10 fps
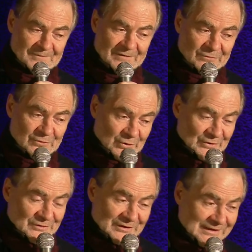if you
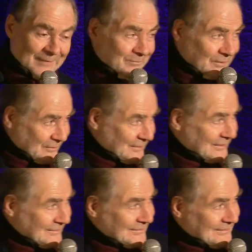look at the numbers
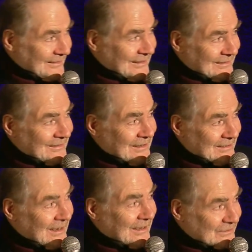in
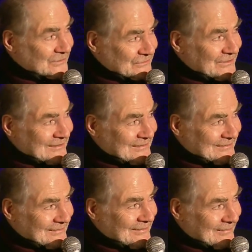Hungary,
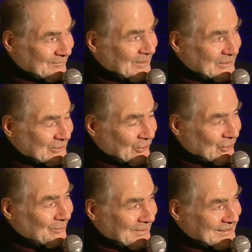this has been
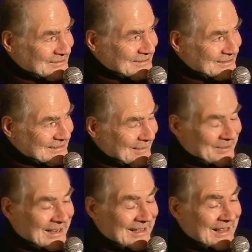documented. I
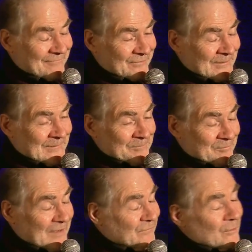mean, I have
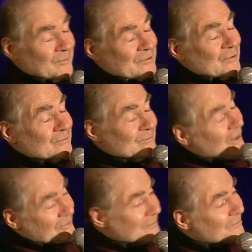my former student,
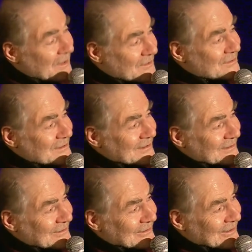Martin
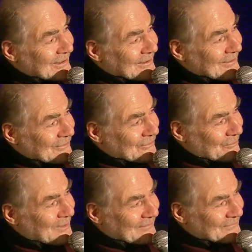Benedict, who
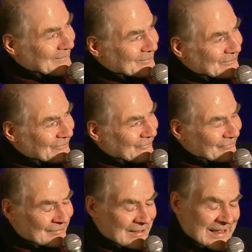you may have come
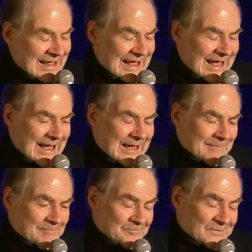across,
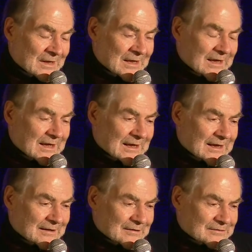
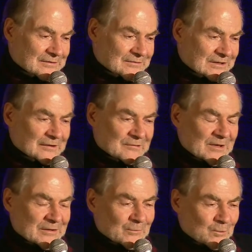tells
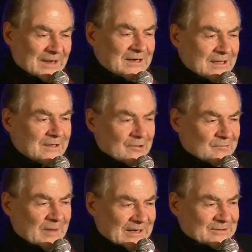me that when he
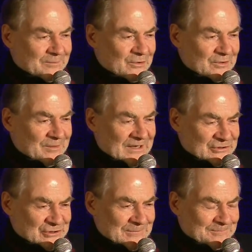goes back to
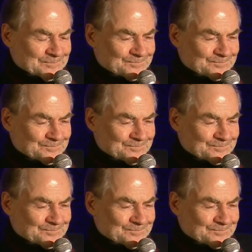Budapest,